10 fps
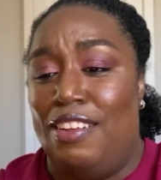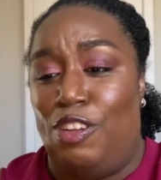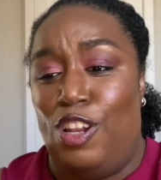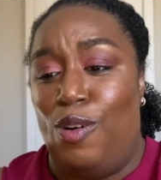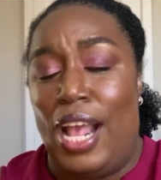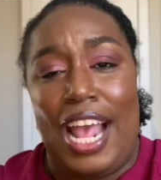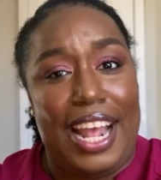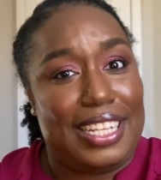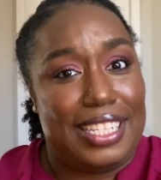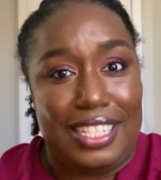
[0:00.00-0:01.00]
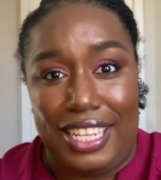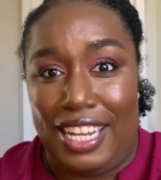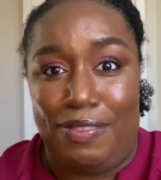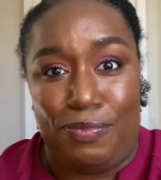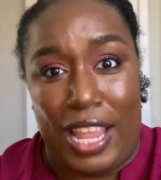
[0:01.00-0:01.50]
you know,
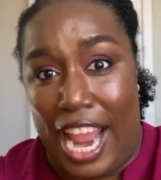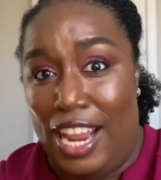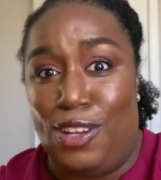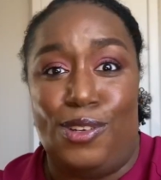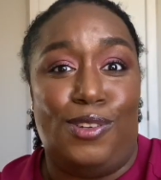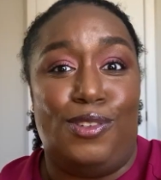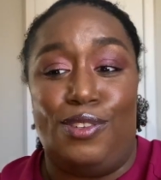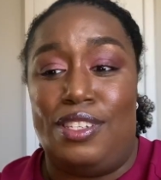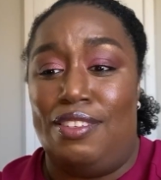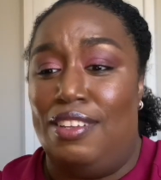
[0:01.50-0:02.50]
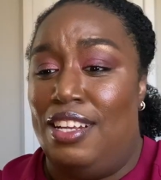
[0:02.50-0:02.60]
excellent angles,